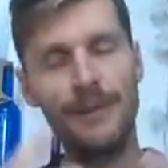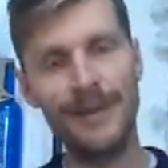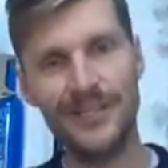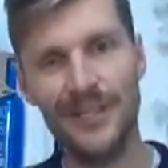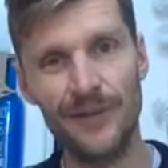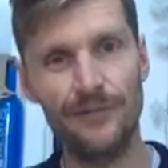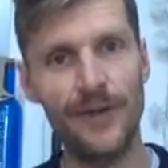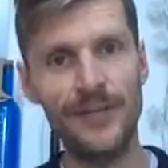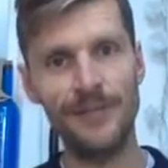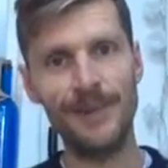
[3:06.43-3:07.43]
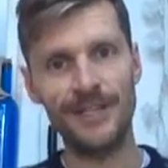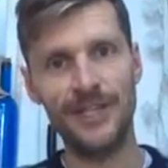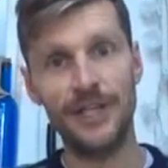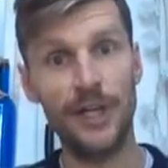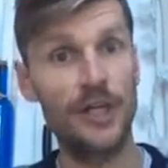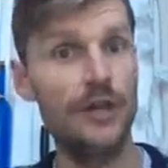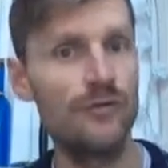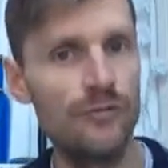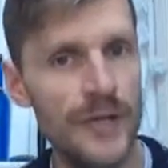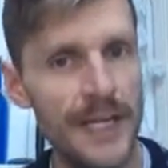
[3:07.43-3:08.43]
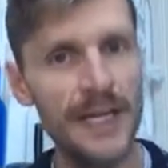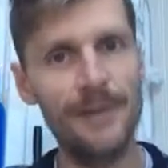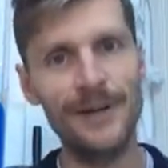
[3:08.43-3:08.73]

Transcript: imagining your friends, imagining your career,